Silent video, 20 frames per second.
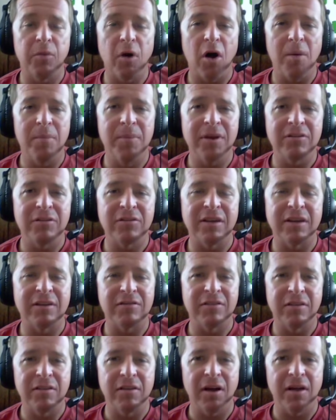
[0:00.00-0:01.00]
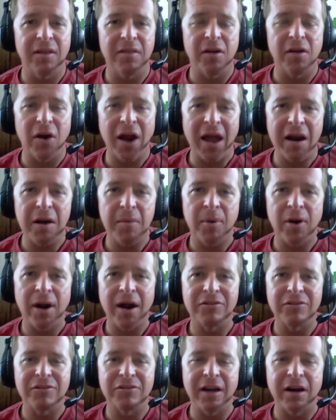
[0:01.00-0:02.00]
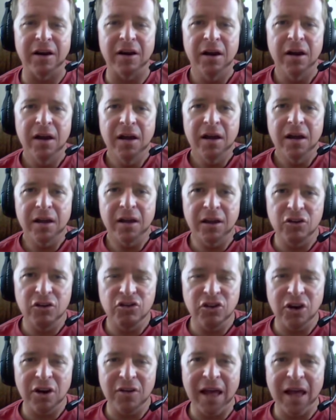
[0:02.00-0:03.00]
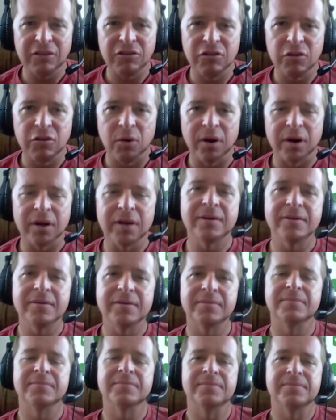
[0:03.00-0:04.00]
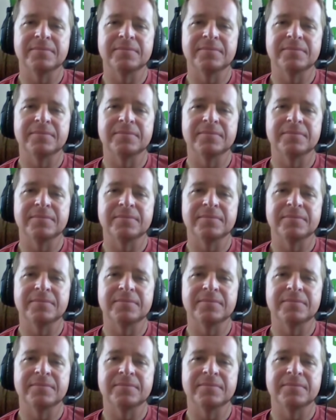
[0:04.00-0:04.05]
small business and their enterprise there. Can you share that story?